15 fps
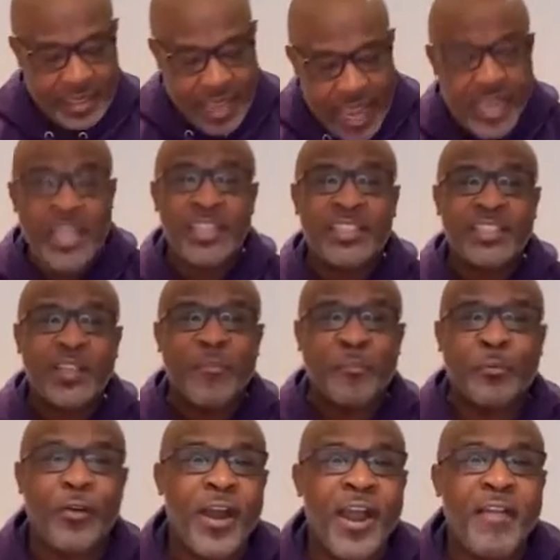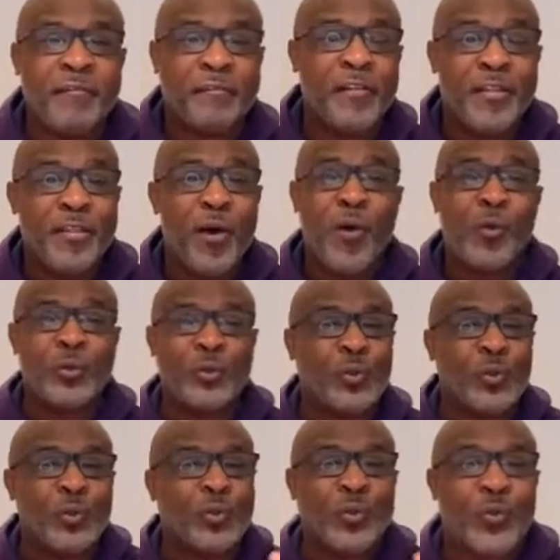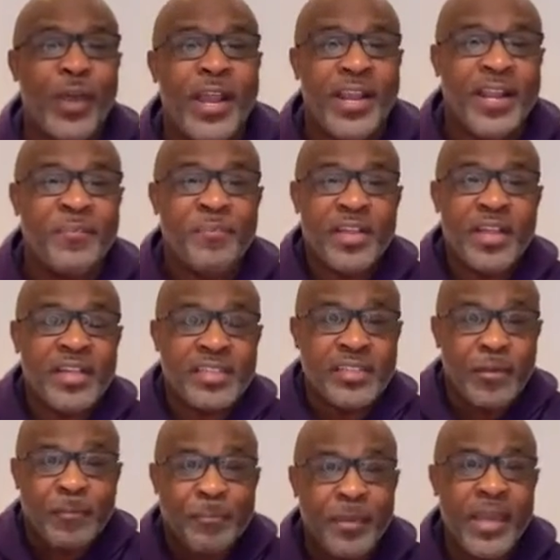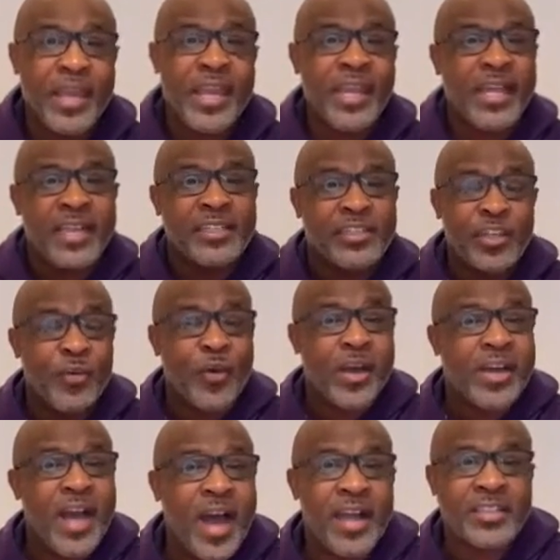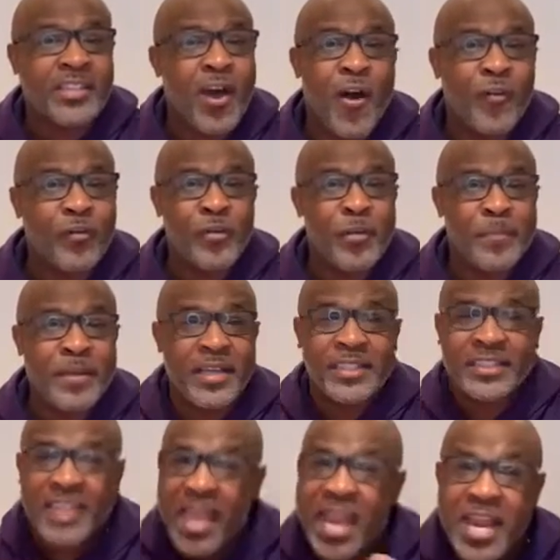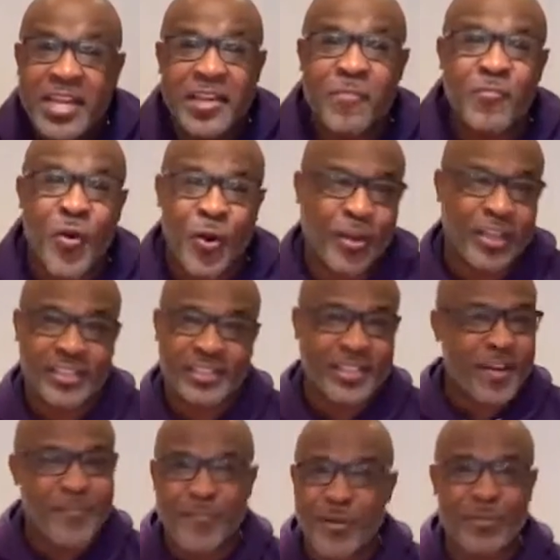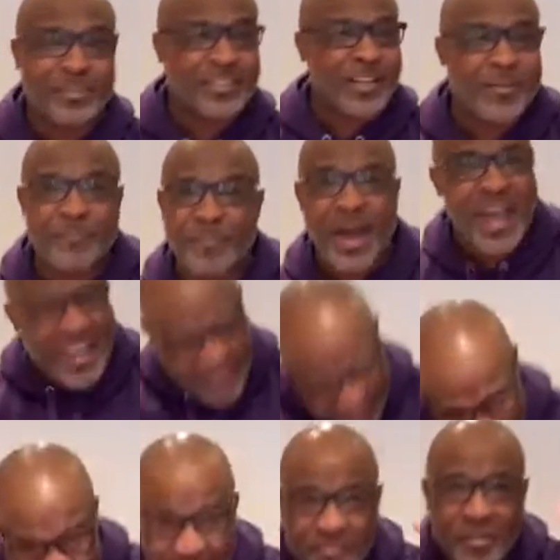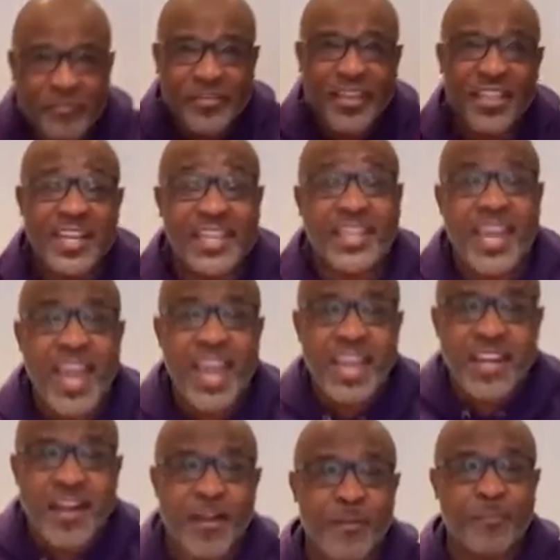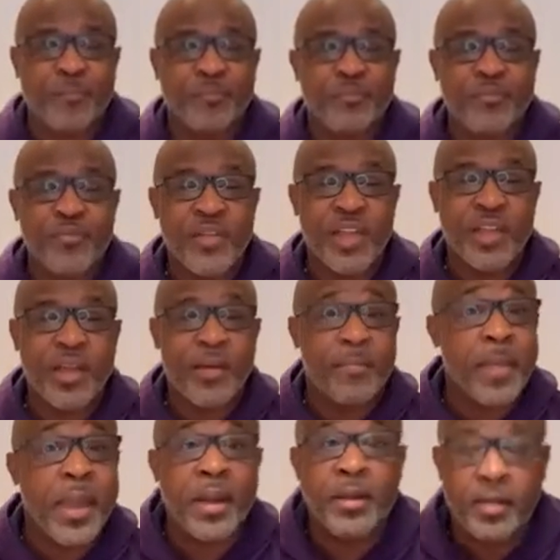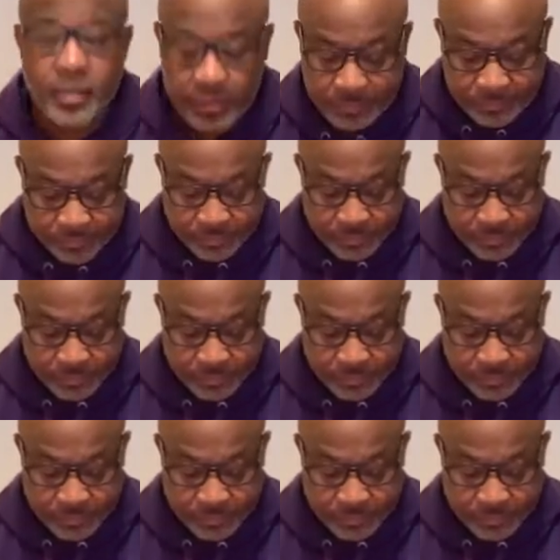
Hey, this is a prayer for those who's ready to be and do what God has called them to be, as kingdom workers. Come on, somebody, living for the kingdom. Man, look.